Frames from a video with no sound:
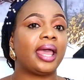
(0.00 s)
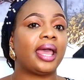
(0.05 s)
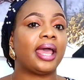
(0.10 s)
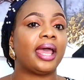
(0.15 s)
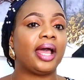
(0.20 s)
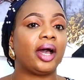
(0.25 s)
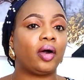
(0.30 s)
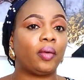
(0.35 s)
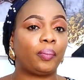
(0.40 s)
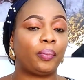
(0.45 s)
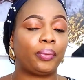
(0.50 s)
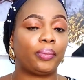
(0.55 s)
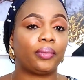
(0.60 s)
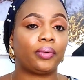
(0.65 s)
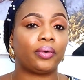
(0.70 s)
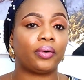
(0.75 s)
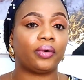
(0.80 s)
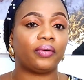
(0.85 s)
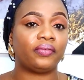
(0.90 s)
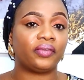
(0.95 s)
help
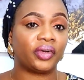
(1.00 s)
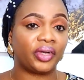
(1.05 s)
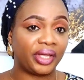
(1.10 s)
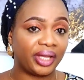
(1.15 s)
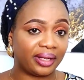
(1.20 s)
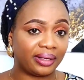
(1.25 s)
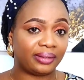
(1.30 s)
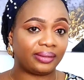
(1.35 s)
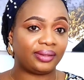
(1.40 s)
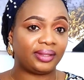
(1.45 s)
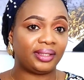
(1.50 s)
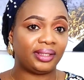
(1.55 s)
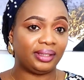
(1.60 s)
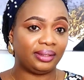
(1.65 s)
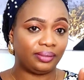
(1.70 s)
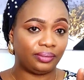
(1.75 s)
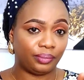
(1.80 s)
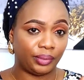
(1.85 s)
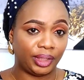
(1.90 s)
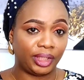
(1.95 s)
of a
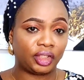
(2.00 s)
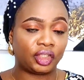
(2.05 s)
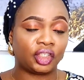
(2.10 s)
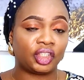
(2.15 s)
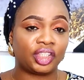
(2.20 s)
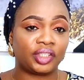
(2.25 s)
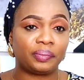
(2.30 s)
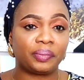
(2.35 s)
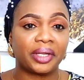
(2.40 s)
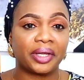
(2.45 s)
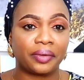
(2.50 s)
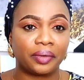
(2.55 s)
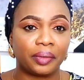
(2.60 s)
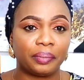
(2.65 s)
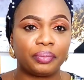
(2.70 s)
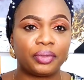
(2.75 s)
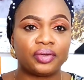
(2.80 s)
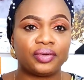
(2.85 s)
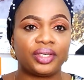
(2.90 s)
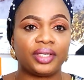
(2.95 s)
healthy relationship that you're
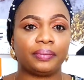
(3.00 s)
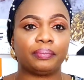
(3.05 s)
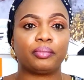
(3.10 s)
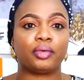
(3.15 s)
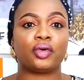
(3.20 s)
building,